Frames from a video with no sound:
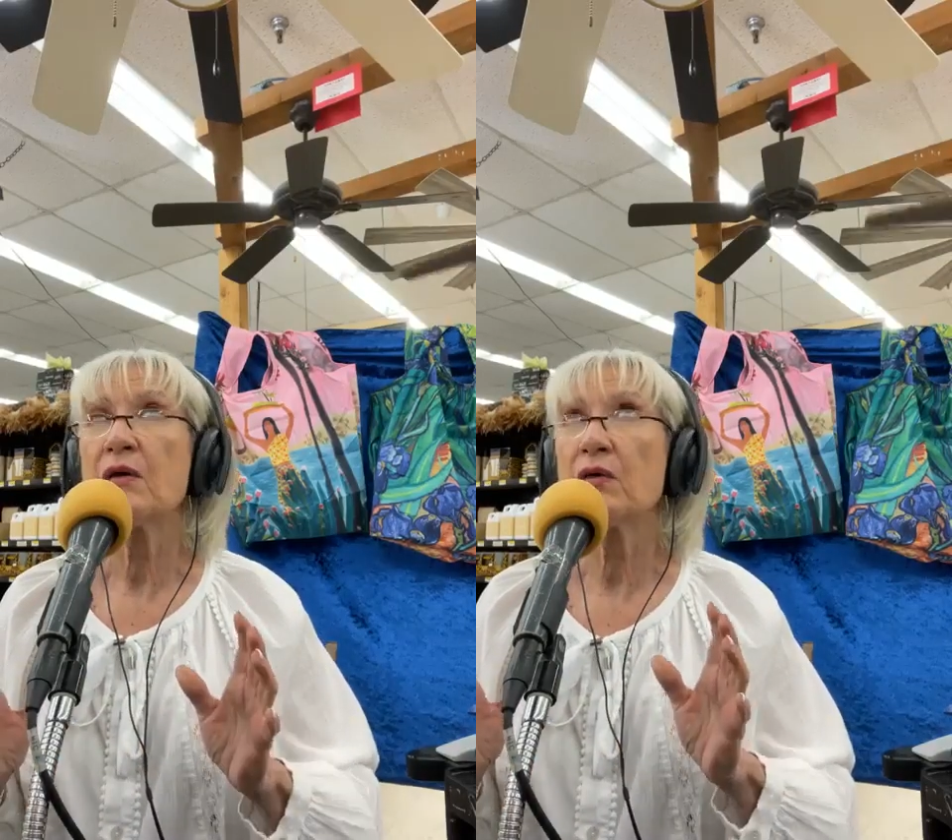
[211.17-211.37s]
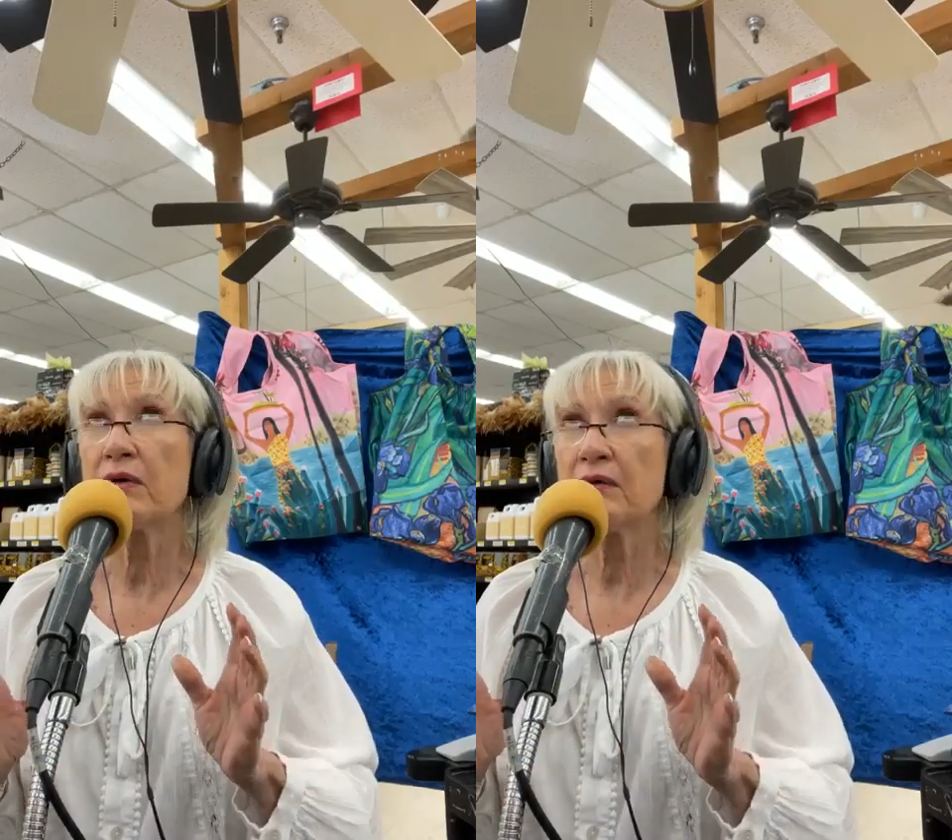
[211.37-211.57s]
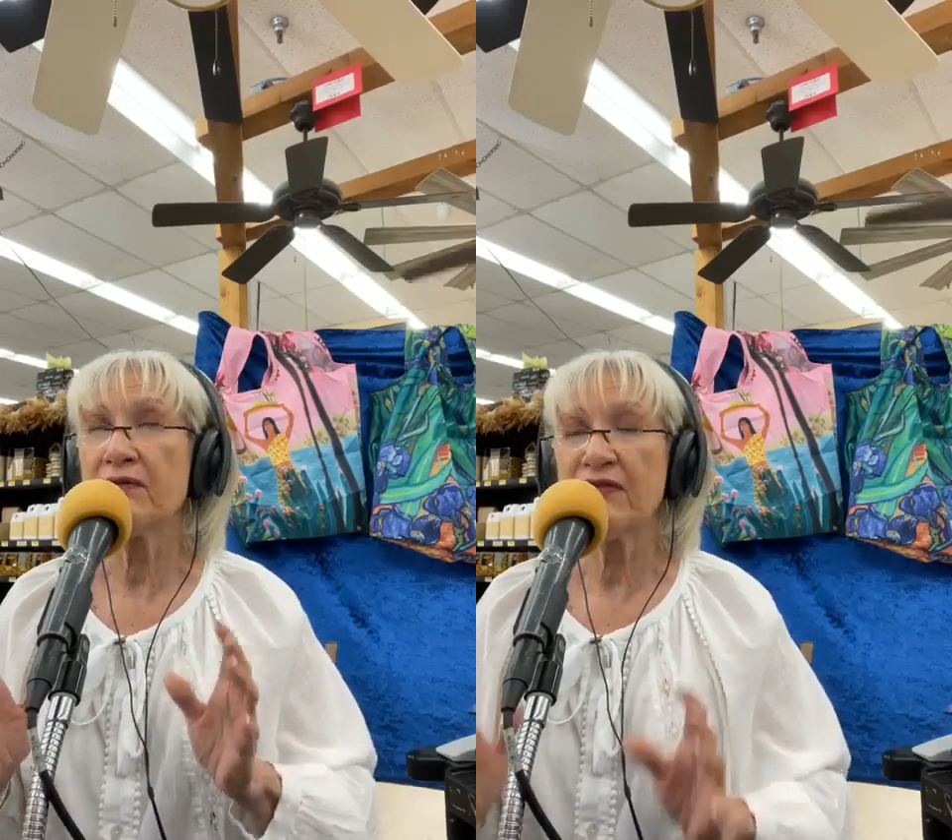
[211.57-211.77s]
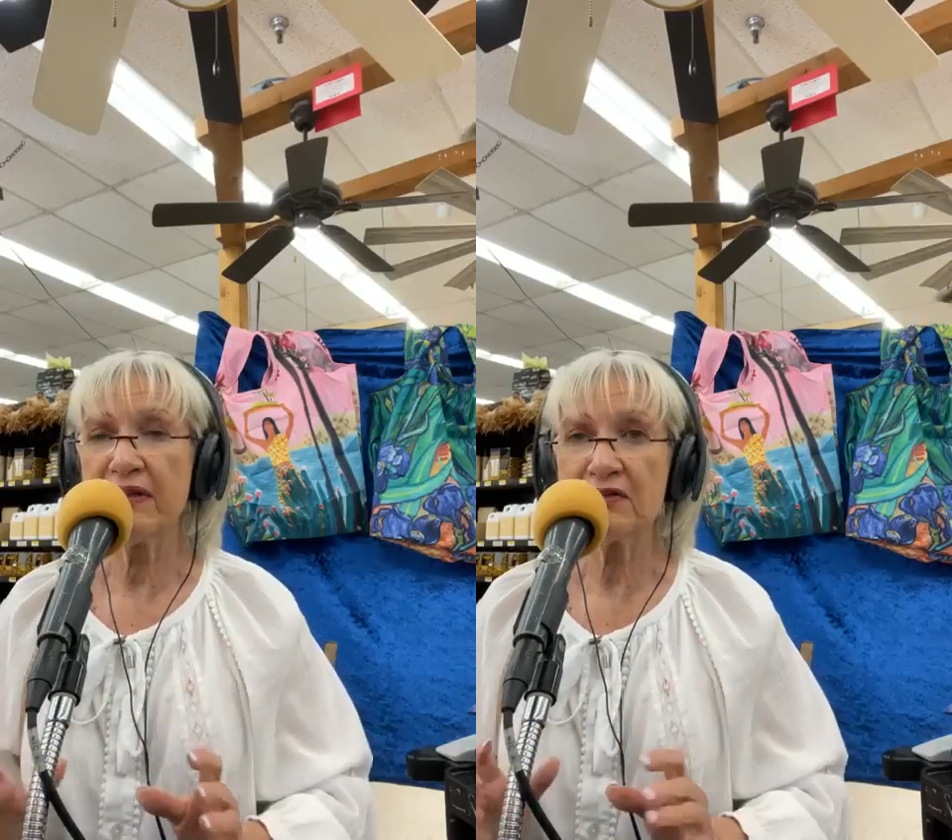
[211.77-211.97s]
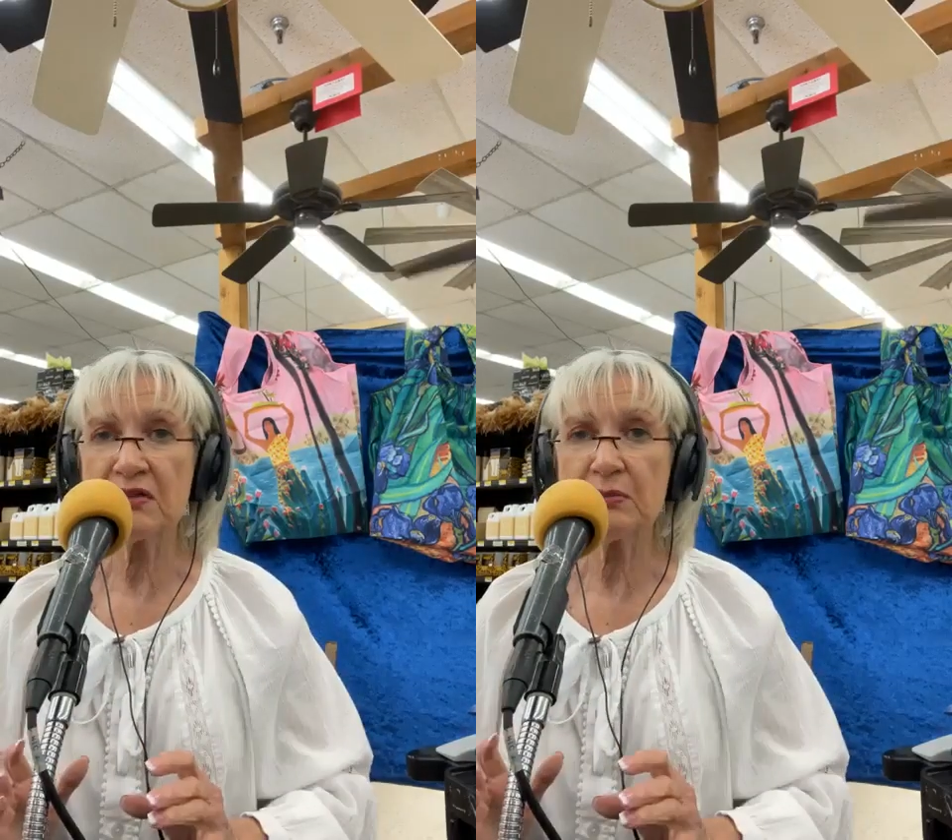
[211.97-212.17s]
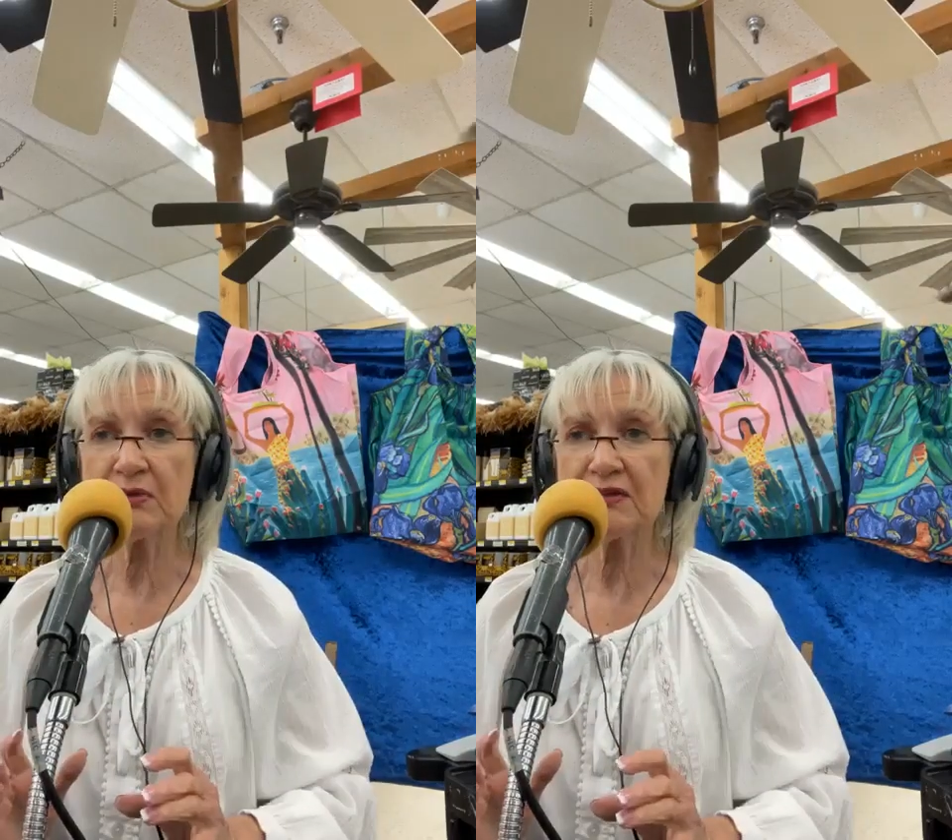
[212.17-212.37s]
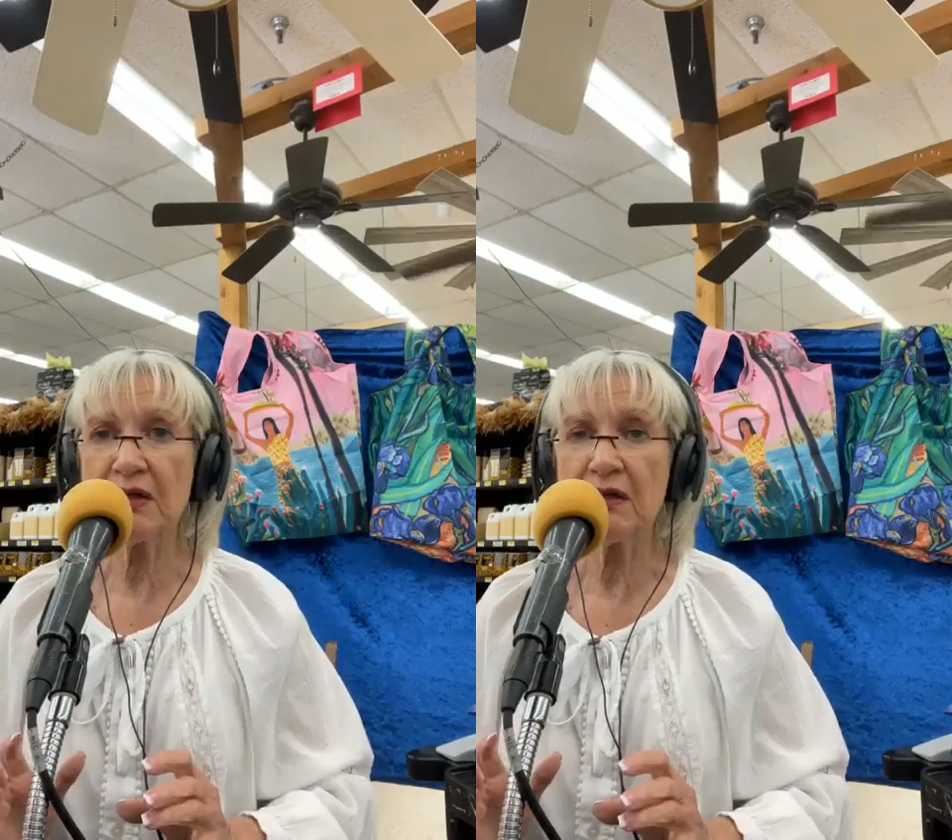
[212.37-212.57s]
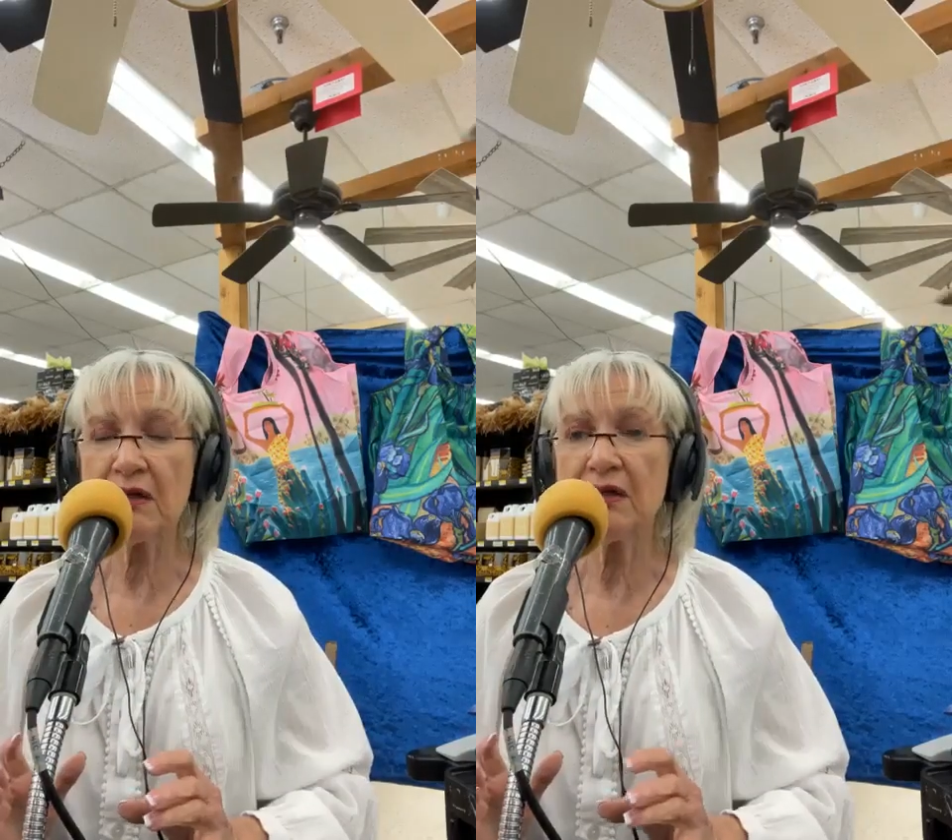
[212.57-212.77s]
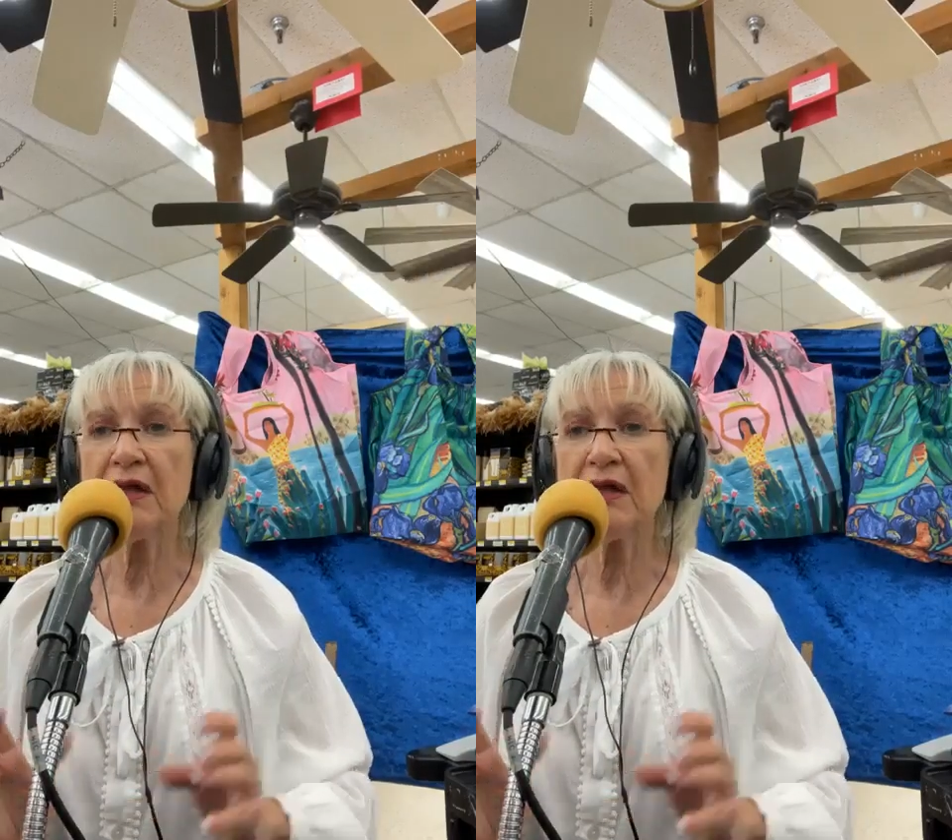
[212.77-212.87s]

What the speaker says: grill vegetables on,